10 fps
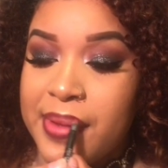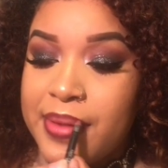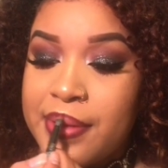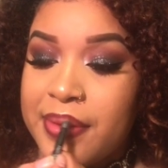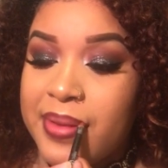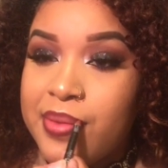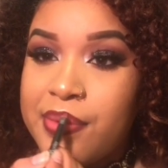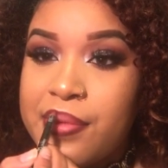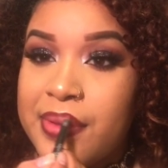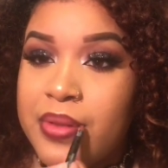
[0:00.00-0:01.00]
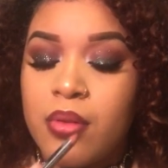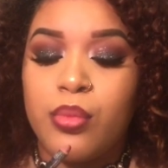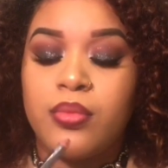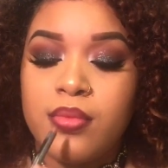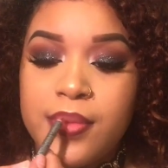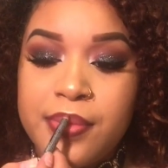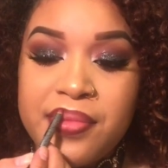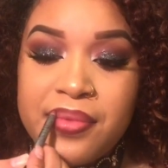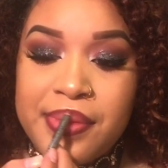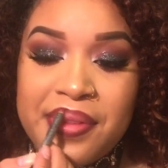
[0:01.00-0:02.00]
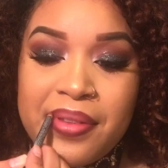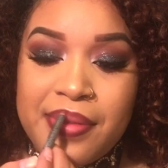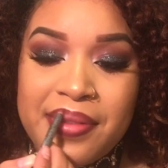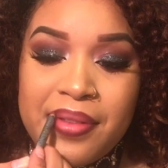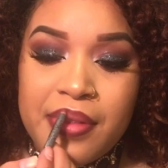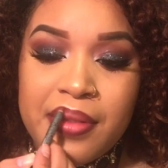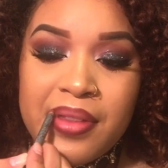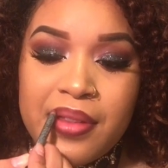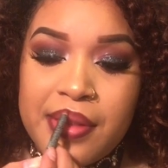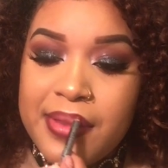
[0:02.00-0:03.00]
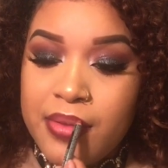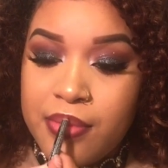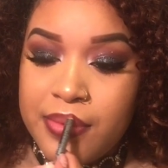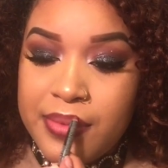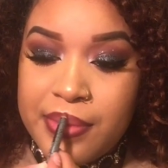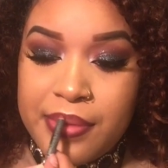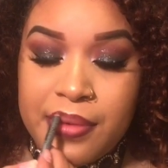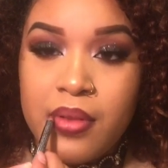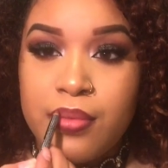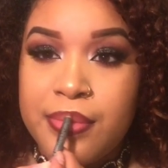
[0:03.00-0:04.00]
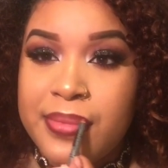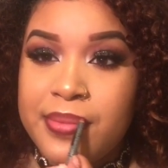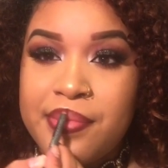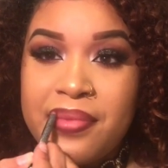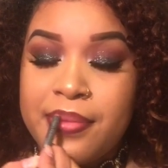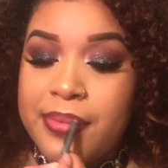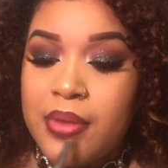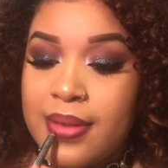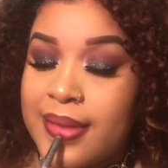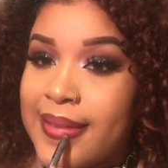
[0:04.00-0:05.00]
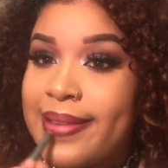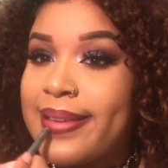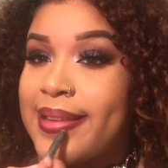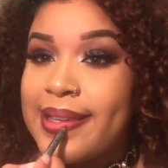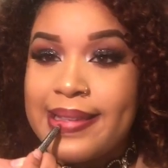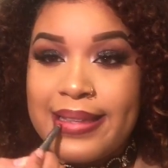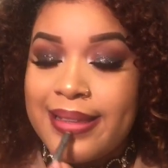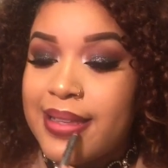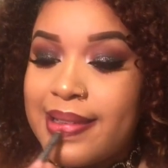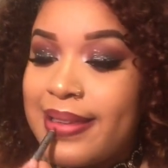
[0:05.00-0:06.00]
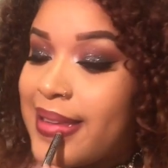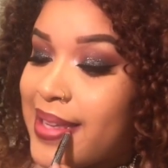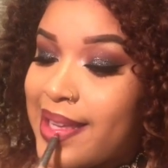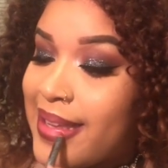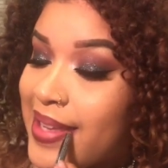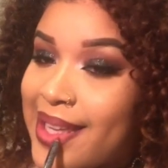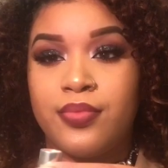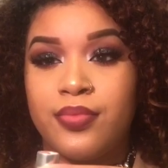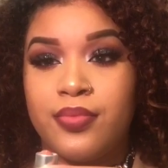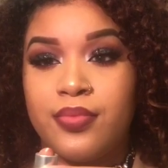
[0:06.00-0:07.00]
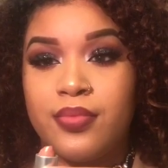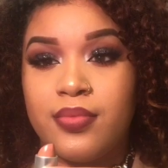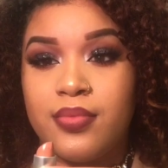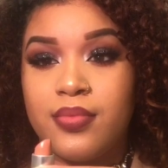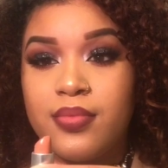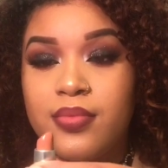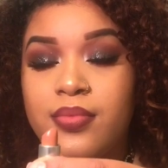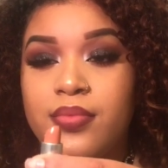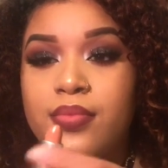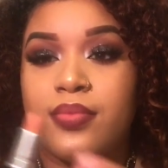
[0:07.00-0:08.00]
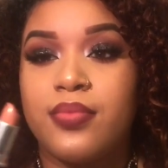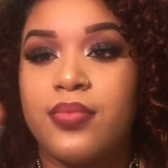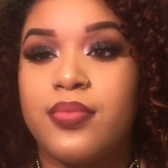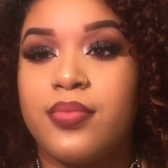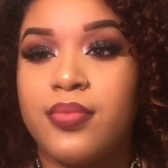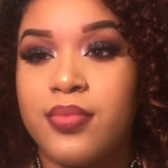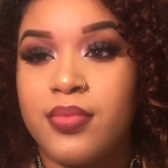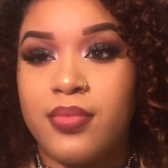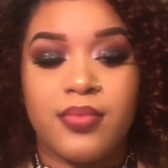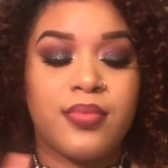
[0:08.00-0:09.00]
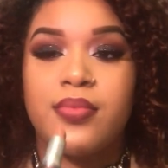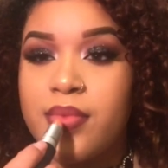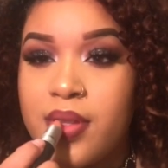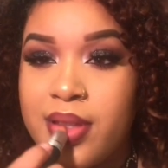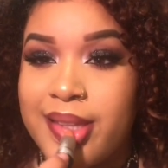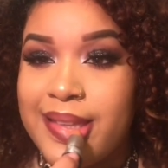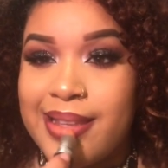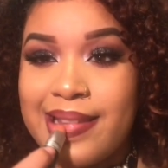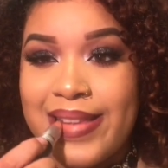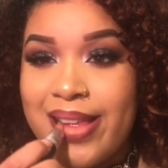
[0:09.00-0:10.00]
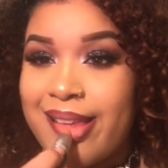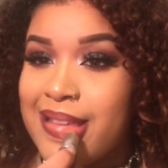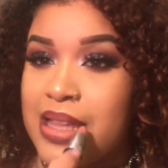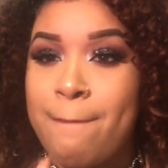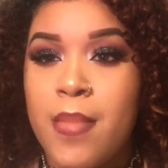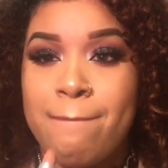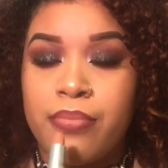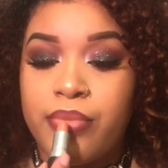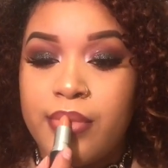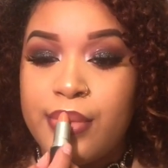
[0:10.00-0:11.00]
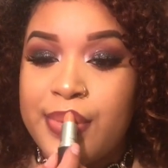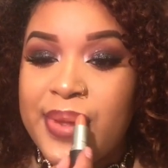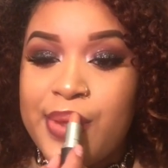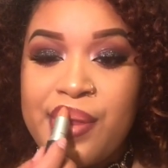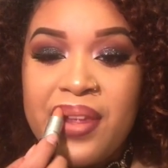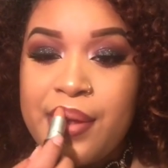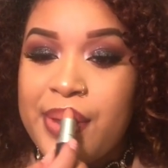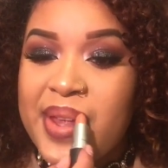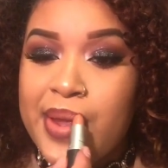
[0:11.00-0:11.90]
Okay, just finishing up lining my lips with this NYX lip liner in the shade Mahogany. Now I'm going to go ahead and fill it in with this MAC lipstick in Midsummer Night.